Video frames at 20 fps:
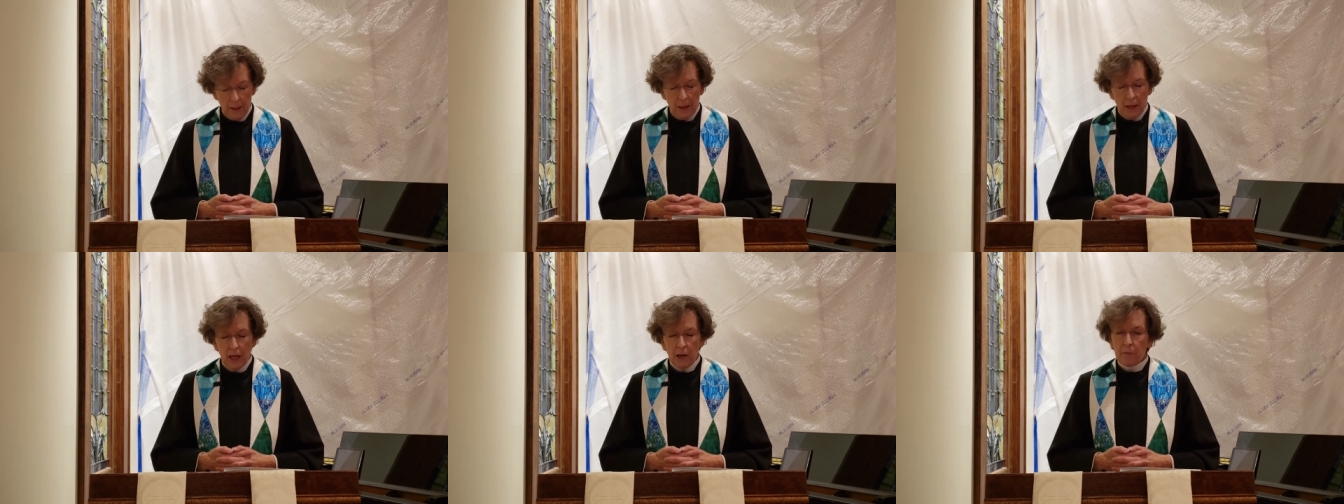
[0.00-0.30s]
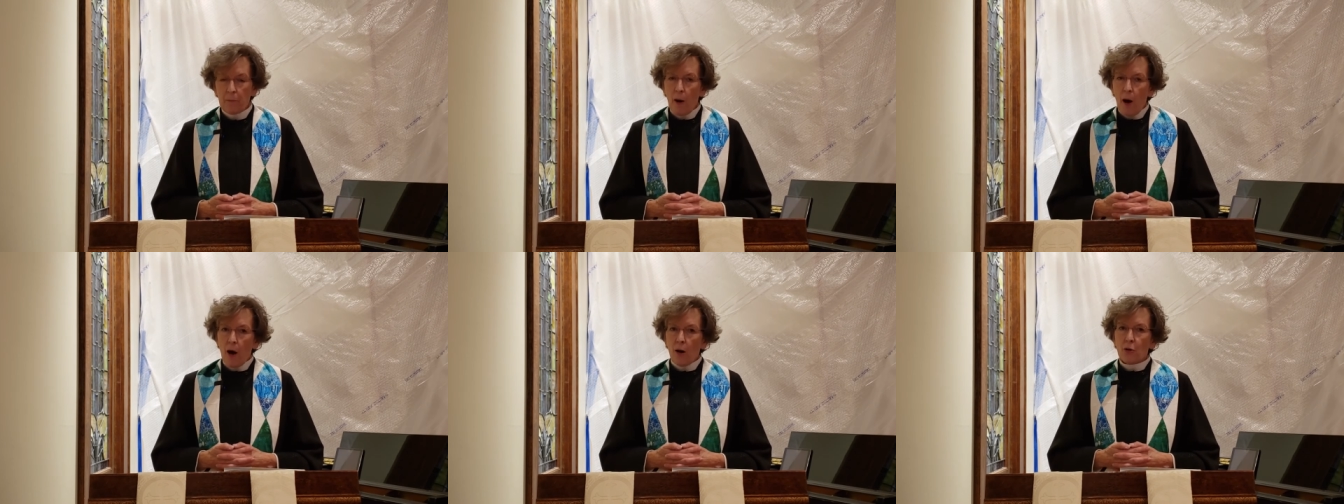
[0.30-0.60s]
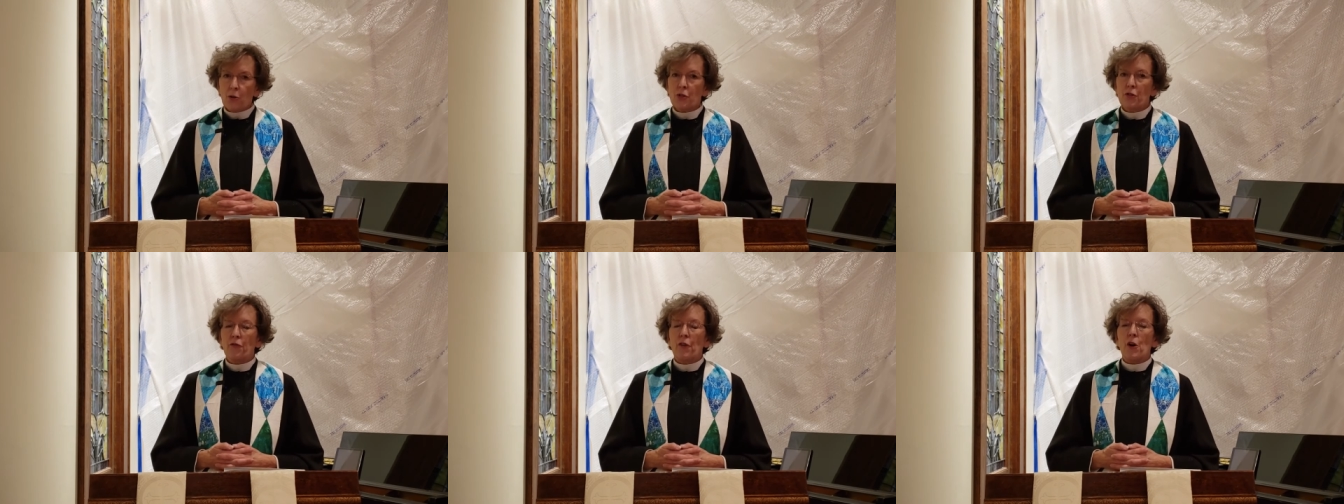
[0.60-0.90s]
And
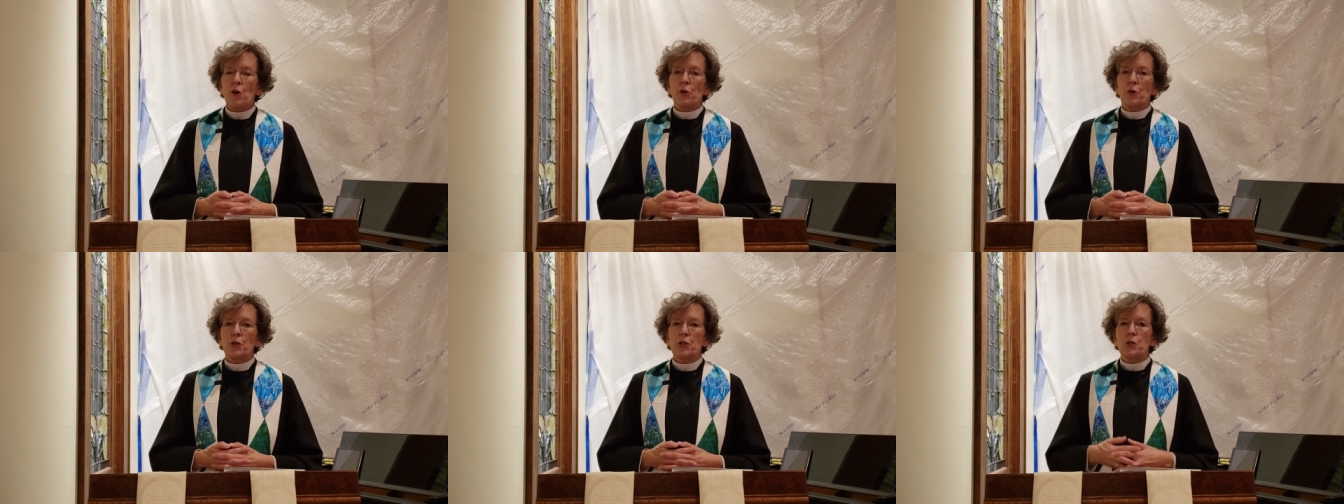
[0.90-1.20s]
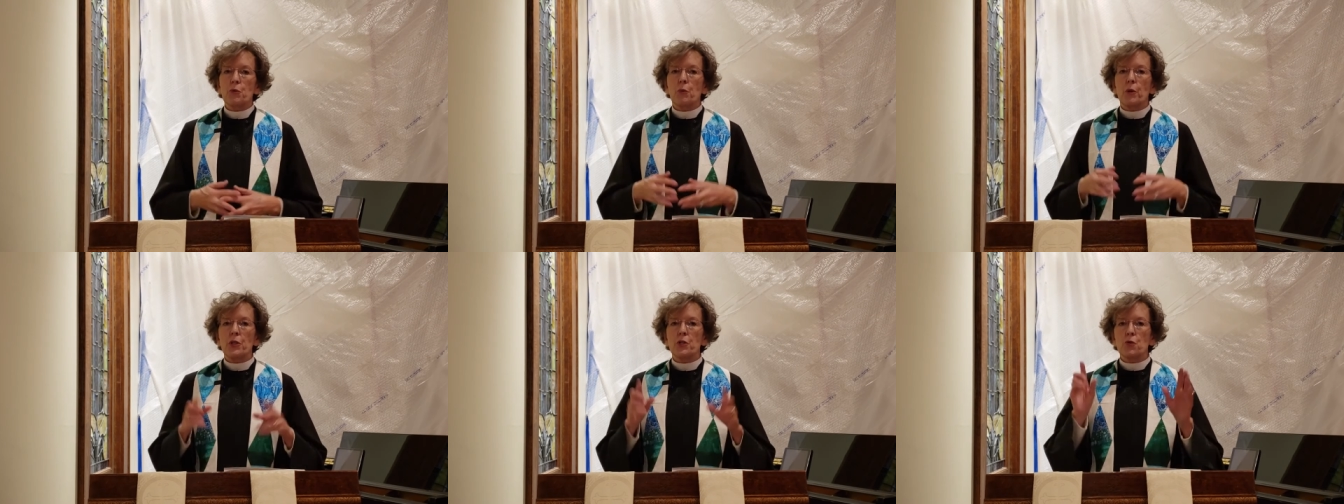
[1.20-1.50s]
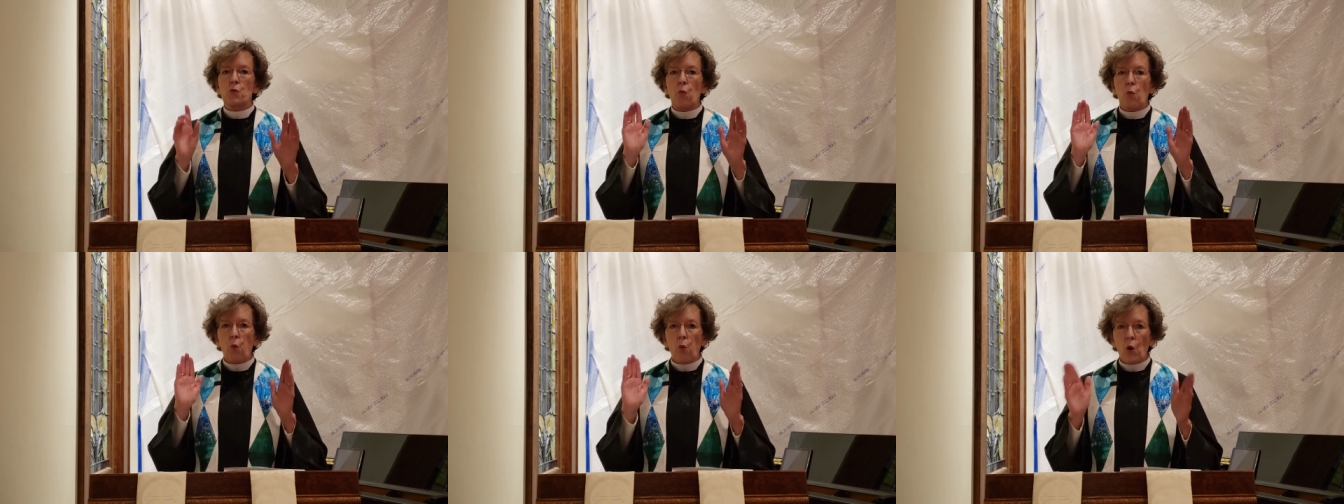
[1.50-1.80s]
Paul's focus
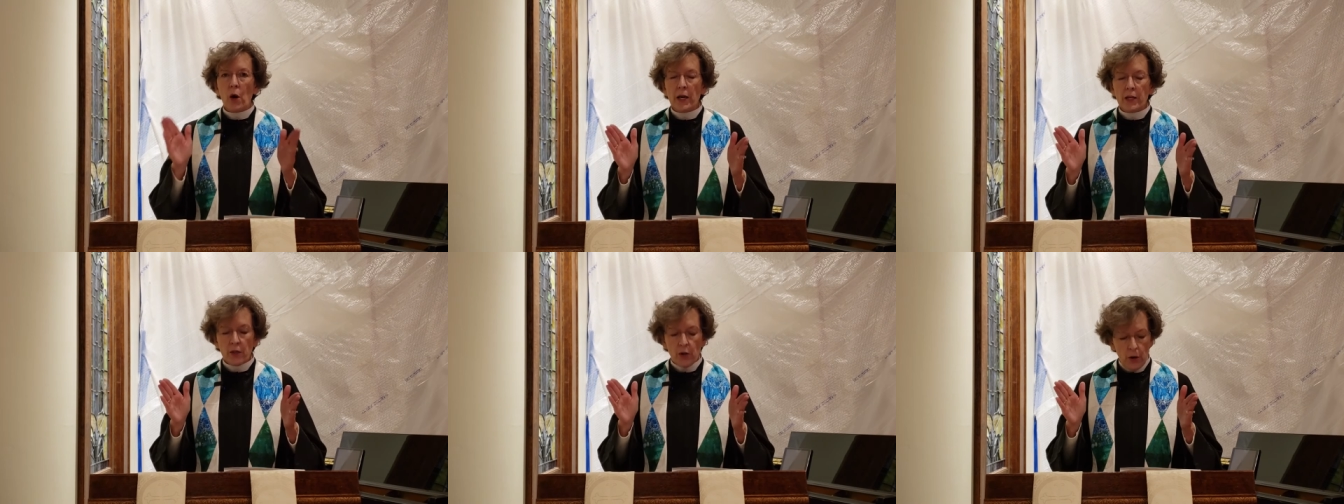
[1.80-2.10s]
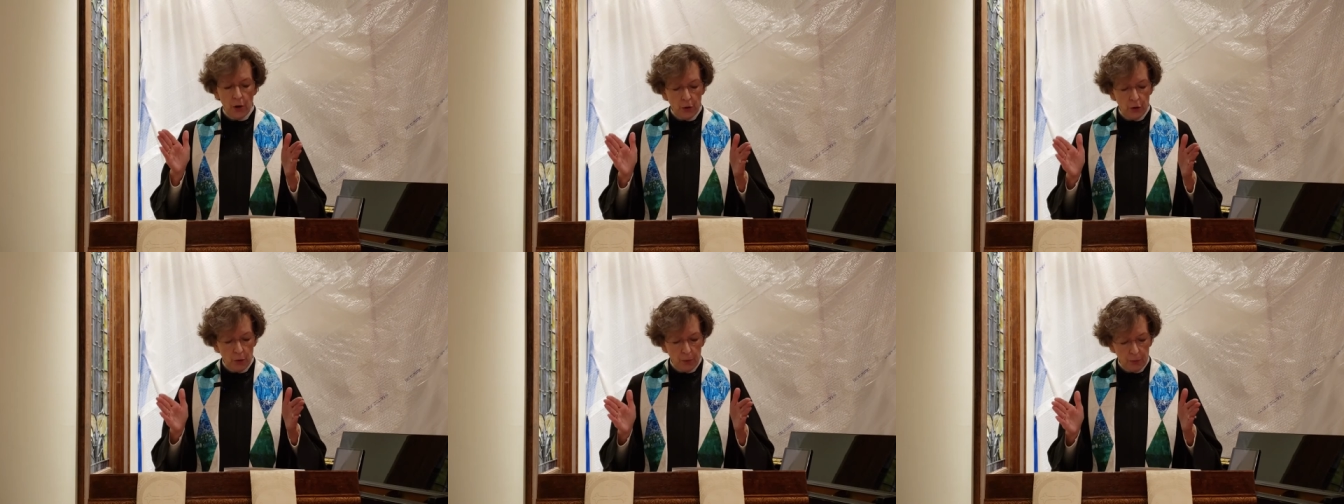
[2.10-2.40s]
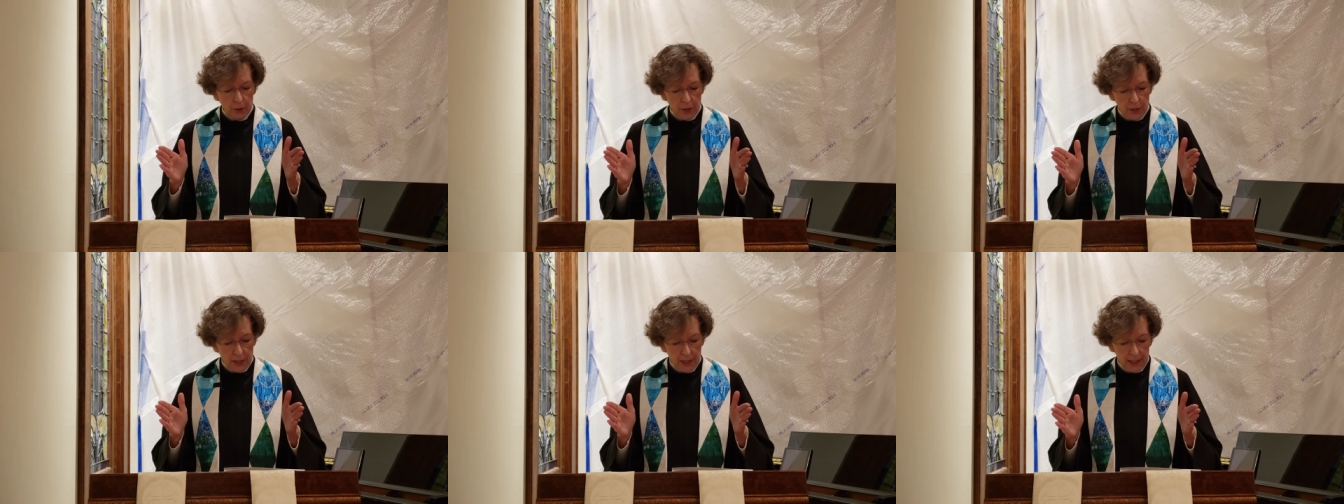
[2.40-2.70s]
was
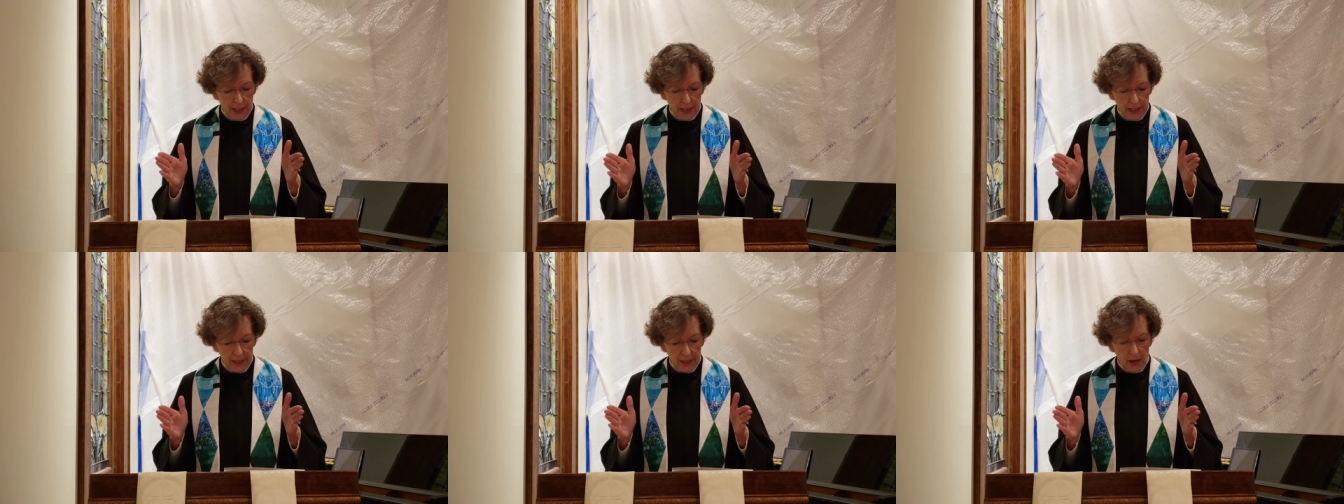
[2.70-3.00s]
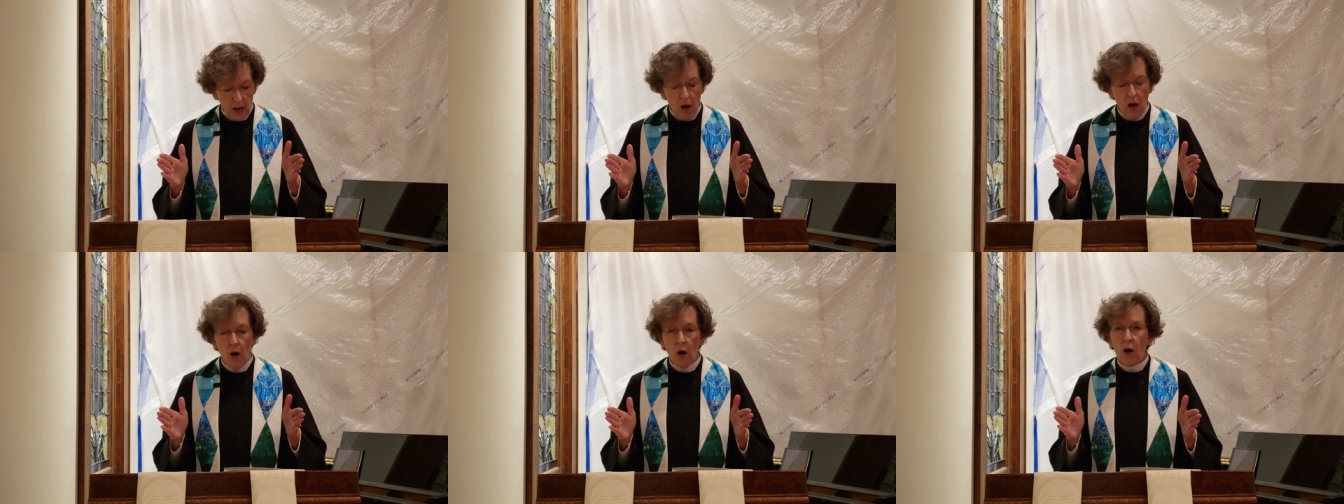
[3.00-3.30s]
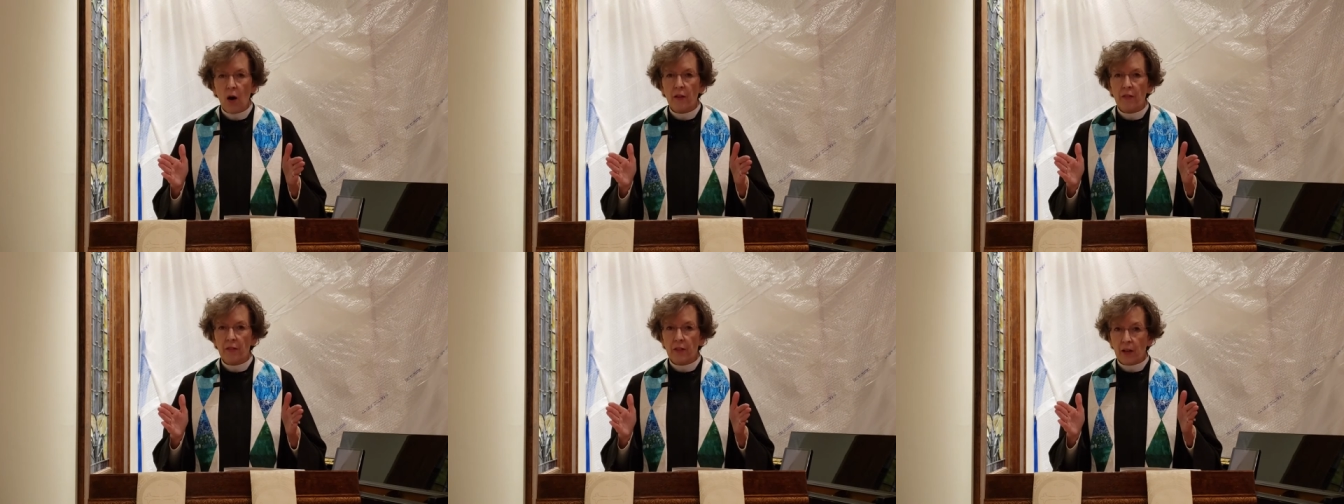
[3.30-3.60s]
100%
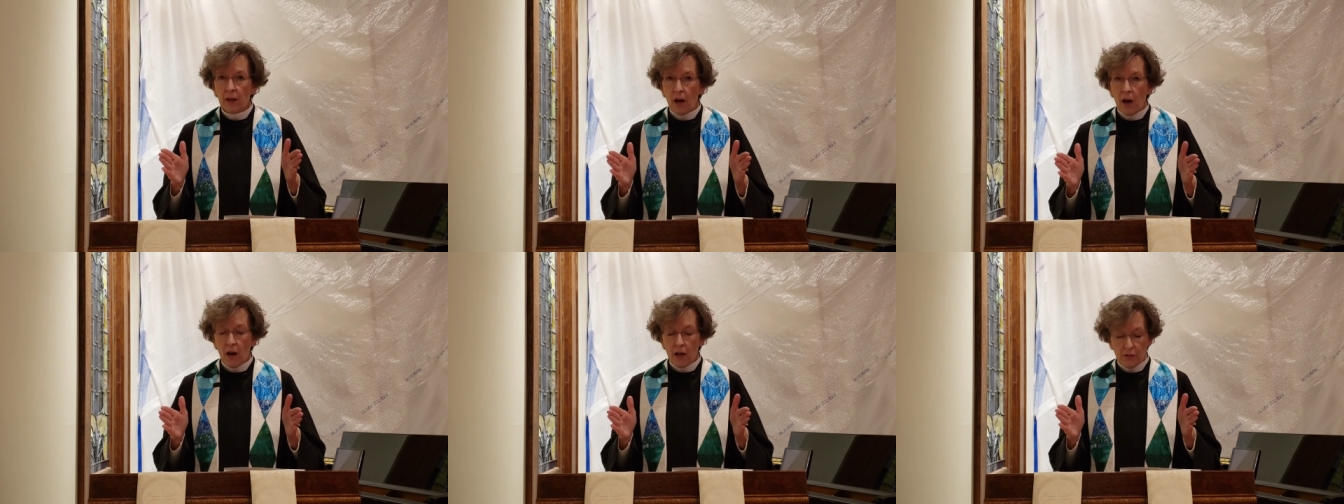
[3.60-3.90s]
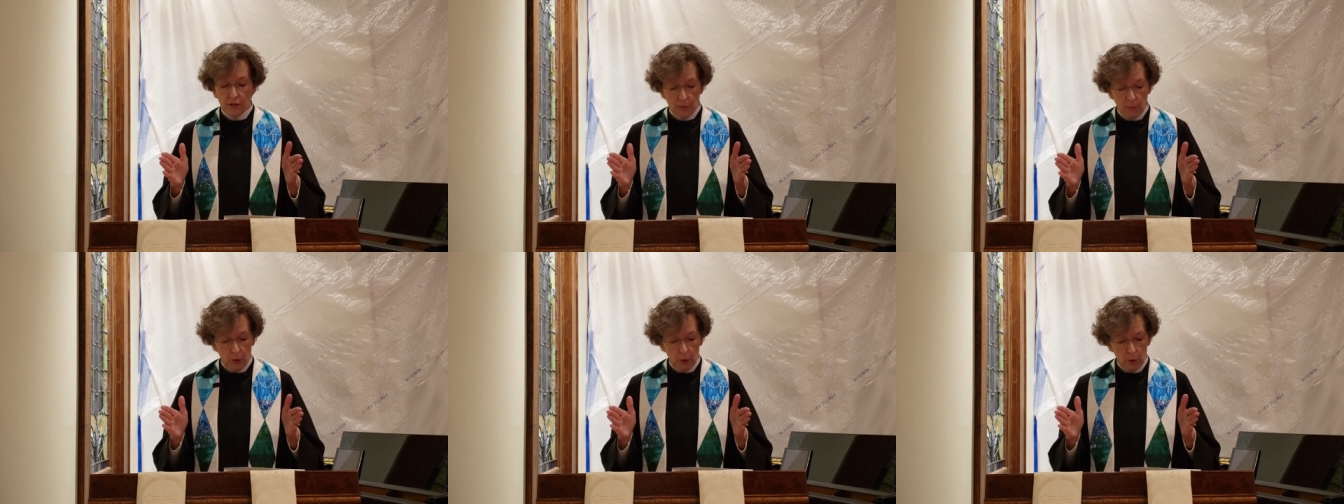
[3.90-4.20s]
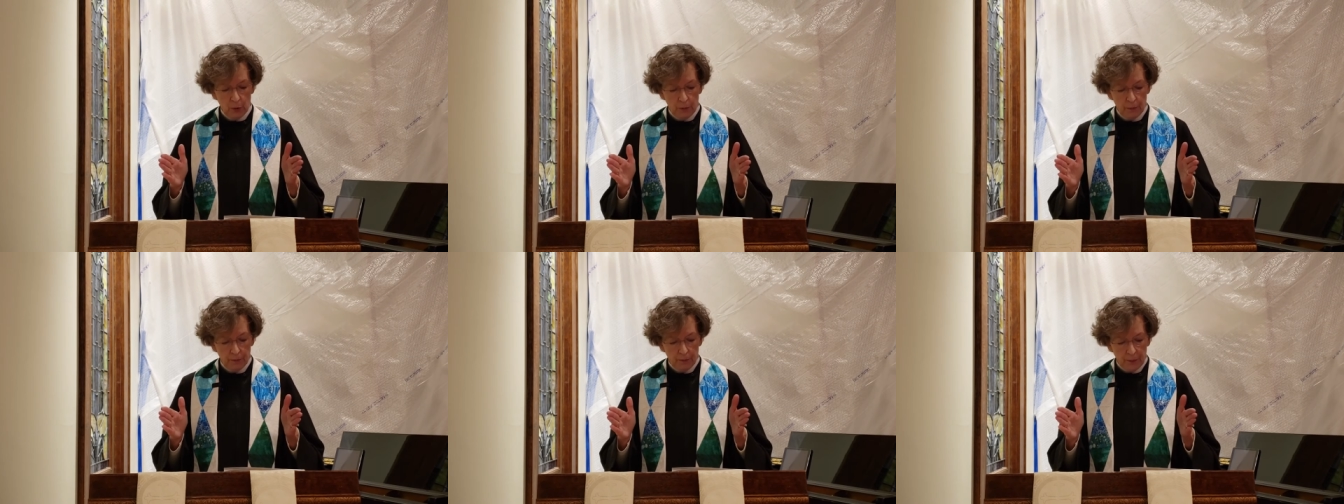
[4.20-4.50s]
on the
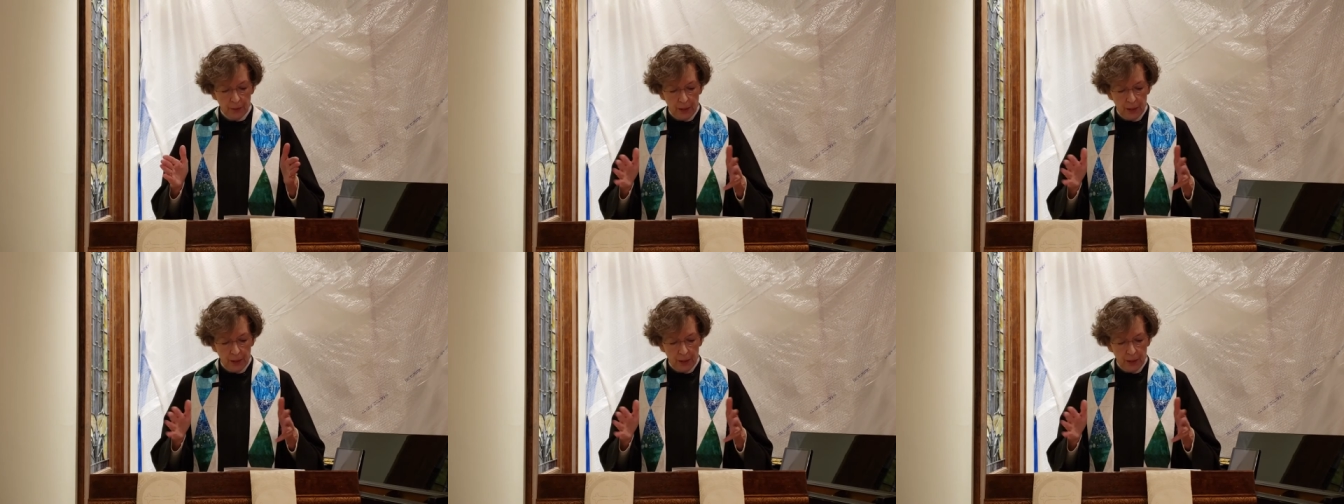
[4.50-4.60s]
gospel.